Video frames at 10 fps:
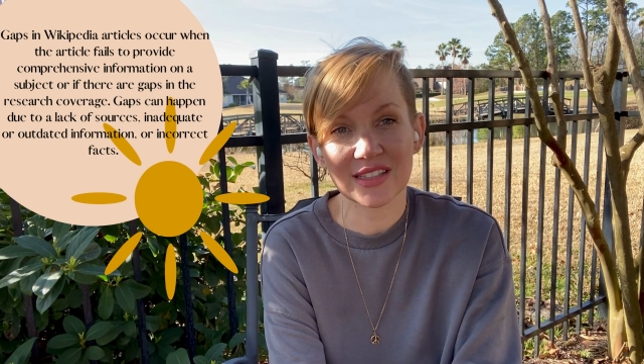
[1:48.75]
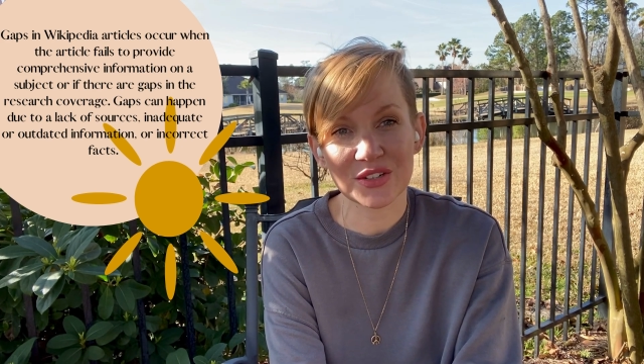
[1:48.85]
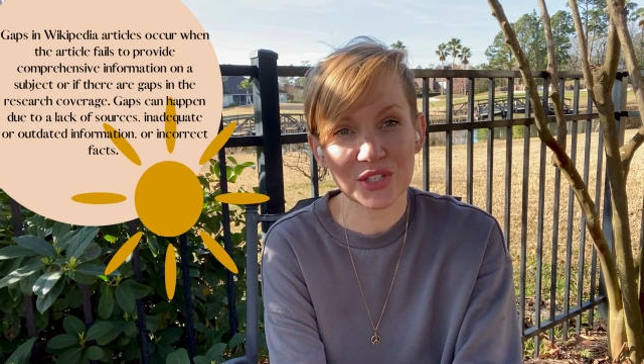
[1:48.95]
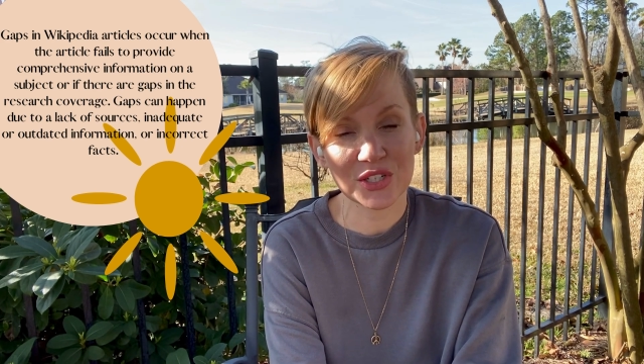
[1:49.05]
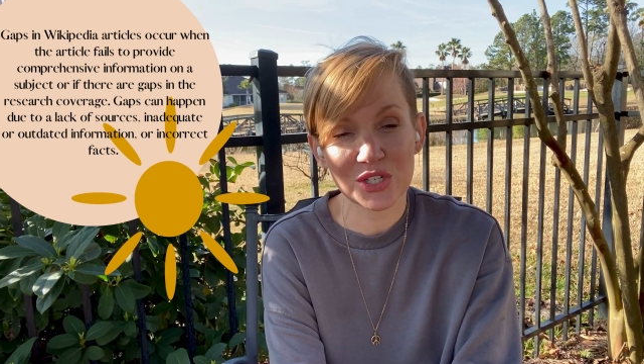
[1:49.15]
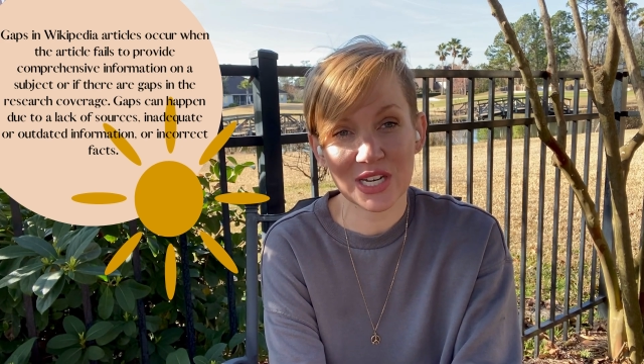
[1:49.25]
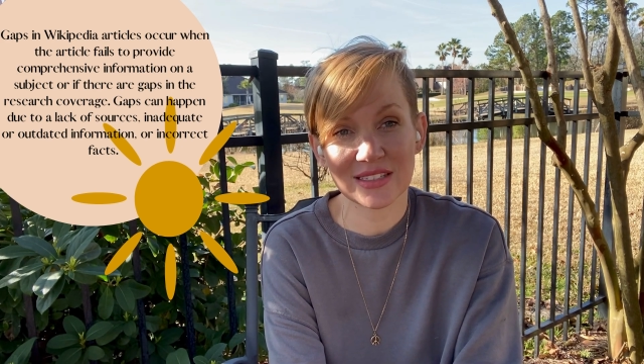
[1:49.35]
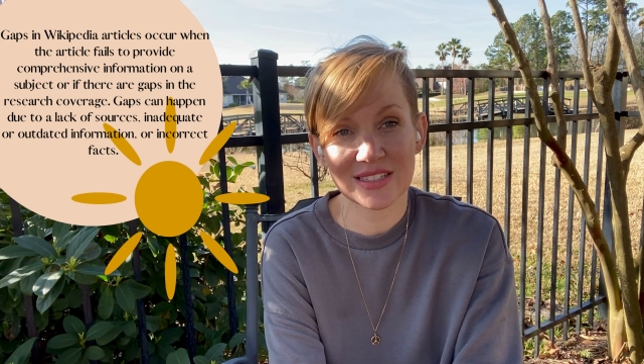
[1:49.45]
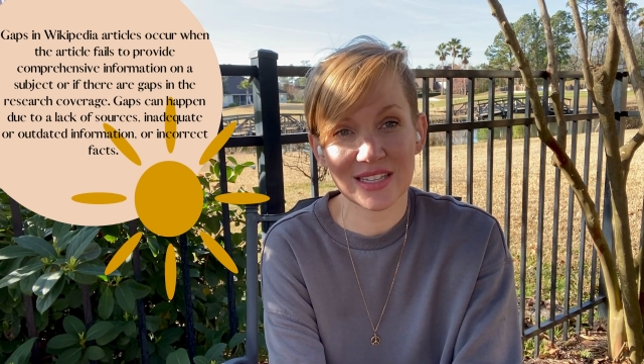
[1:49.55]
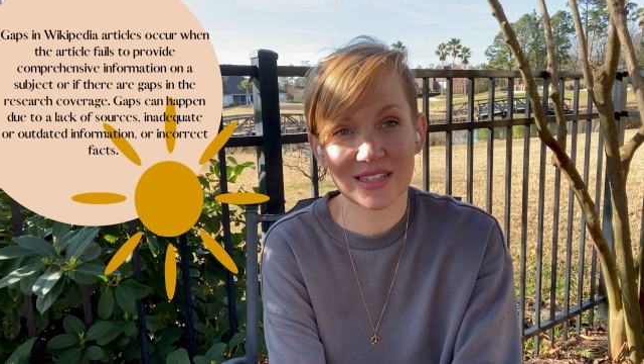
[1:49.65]
there's a good
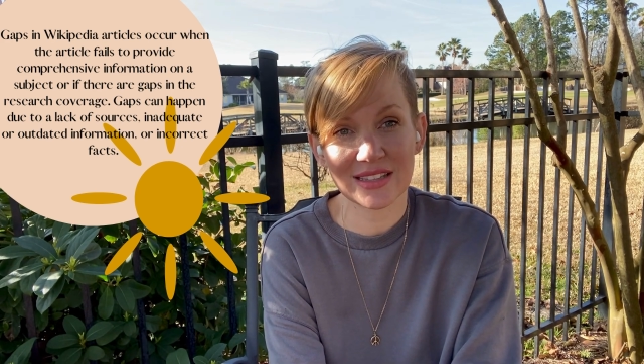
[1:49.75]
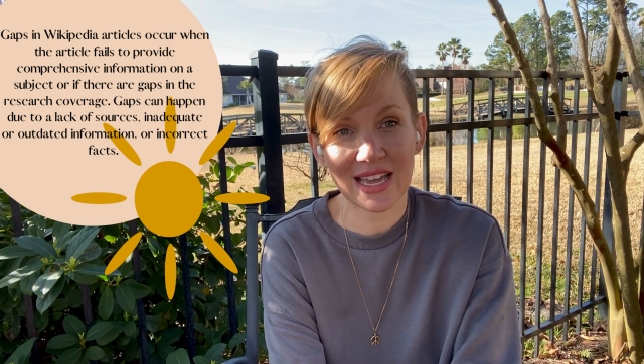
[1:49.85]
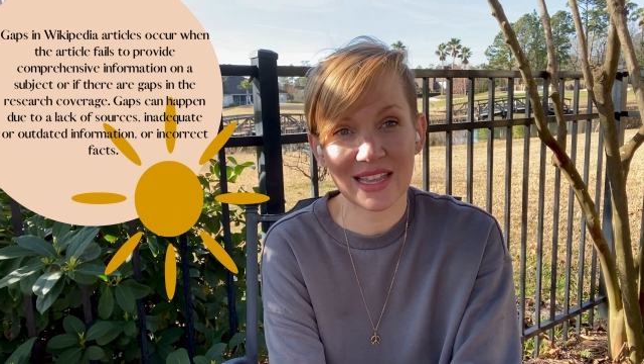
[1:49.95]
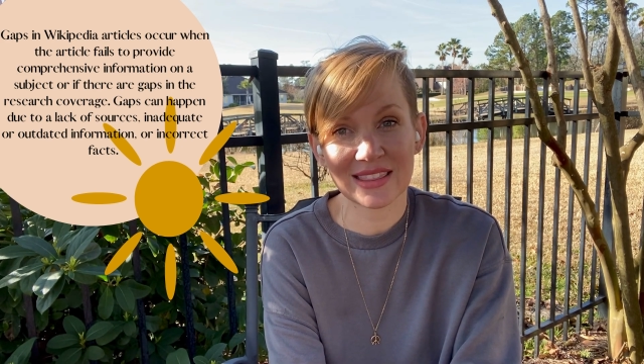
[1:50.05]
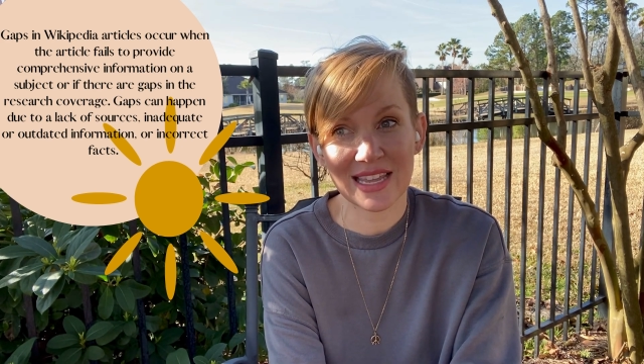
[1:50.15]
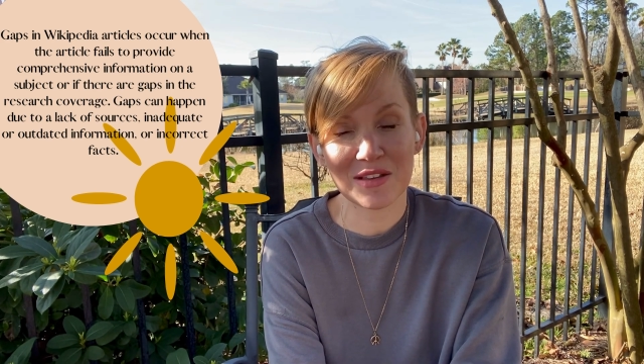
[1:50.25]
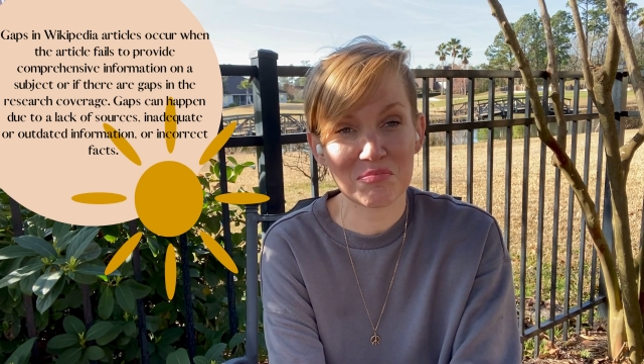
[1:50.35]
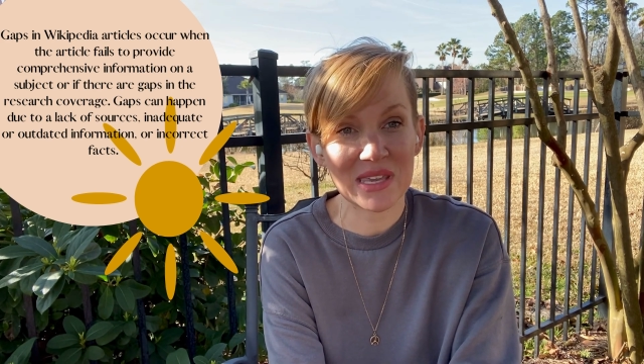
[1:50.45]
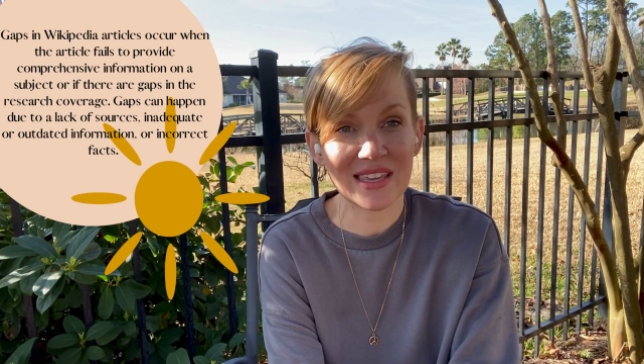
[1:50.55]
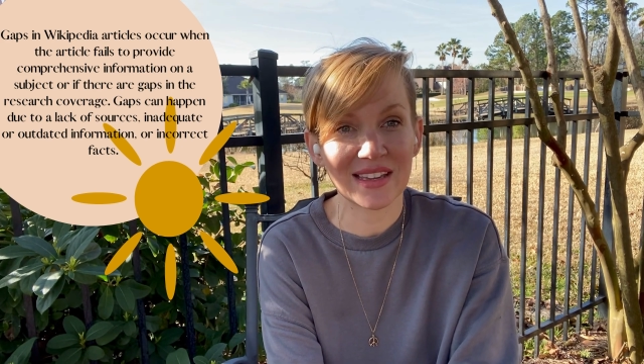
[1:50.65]
chance then that thing
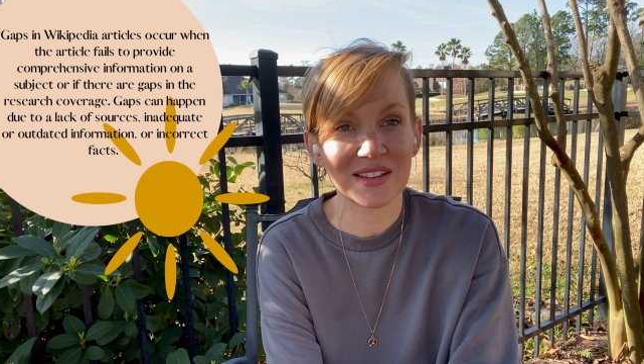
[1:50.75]
being in